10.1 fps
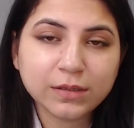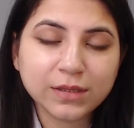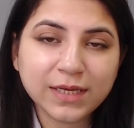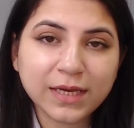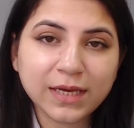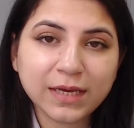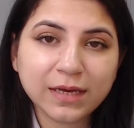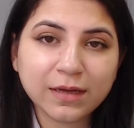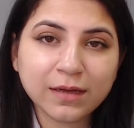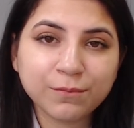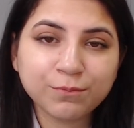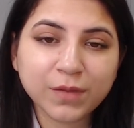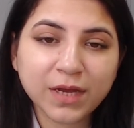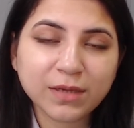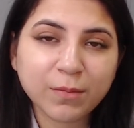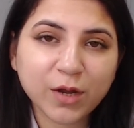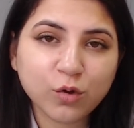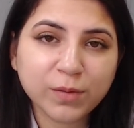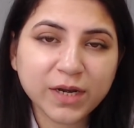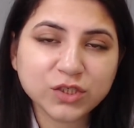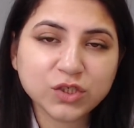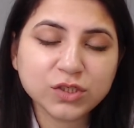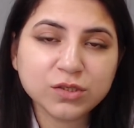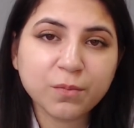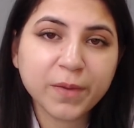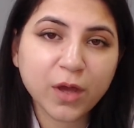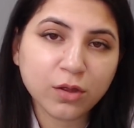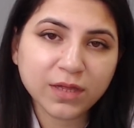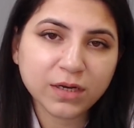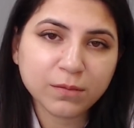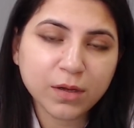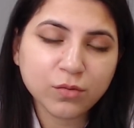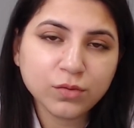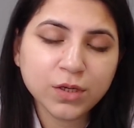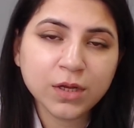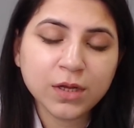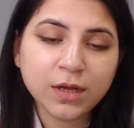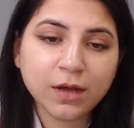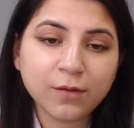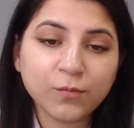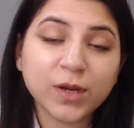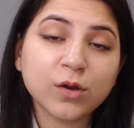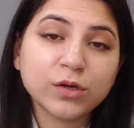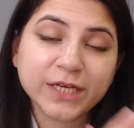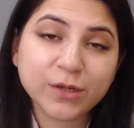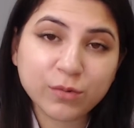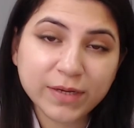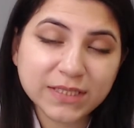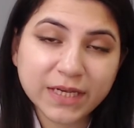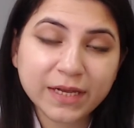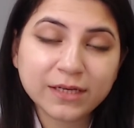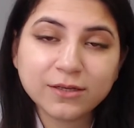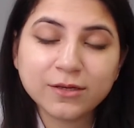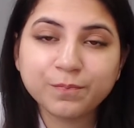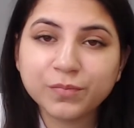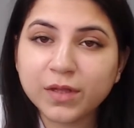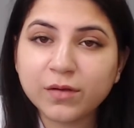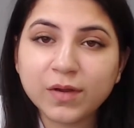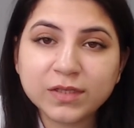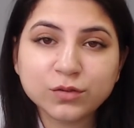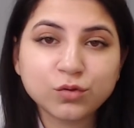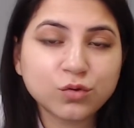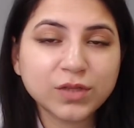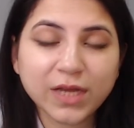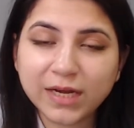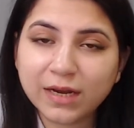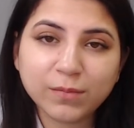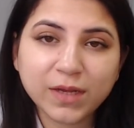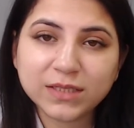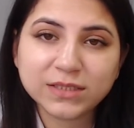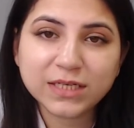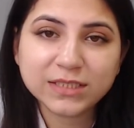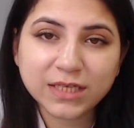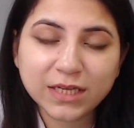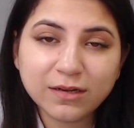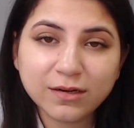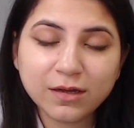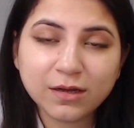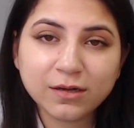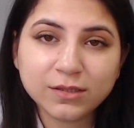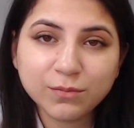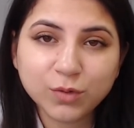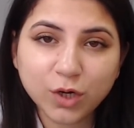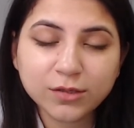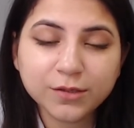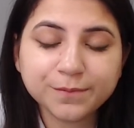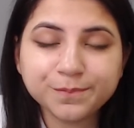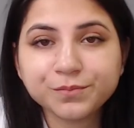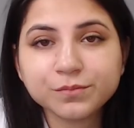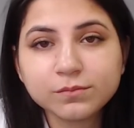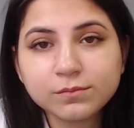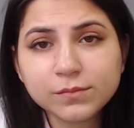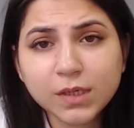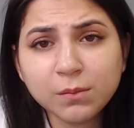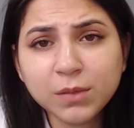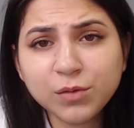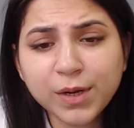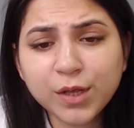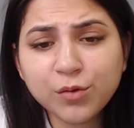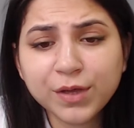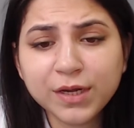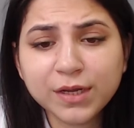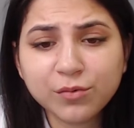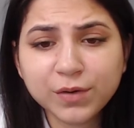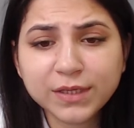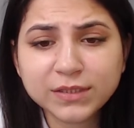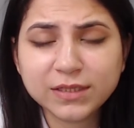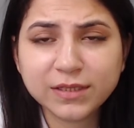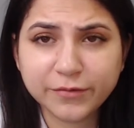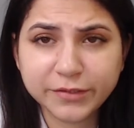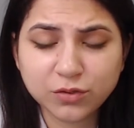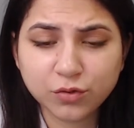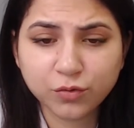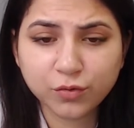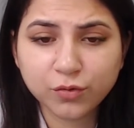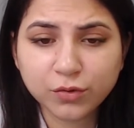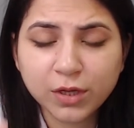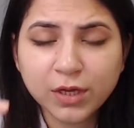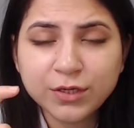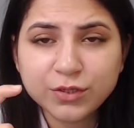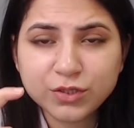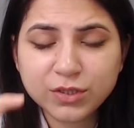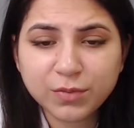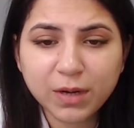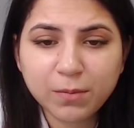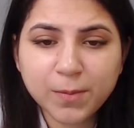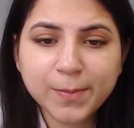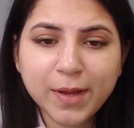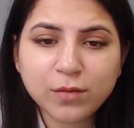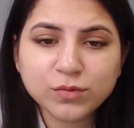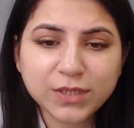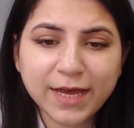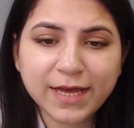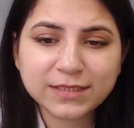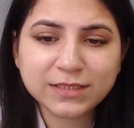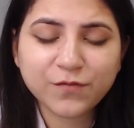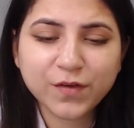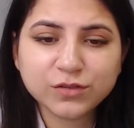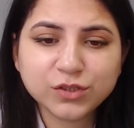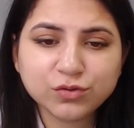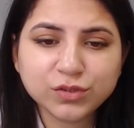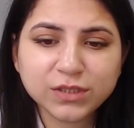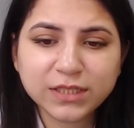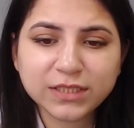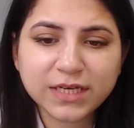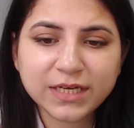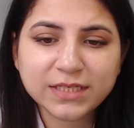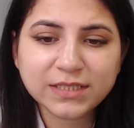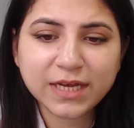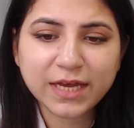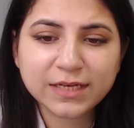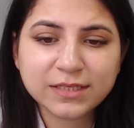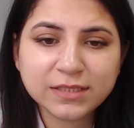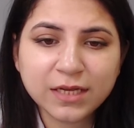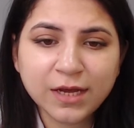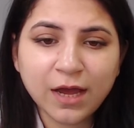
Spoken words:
the antimicrobial agent beyond that amount, when you're decreasing it, there is growth that can be easily seen in the broth. But when you increase it, there is no growth. So the minimum amount, as the figure shows in this case, is 2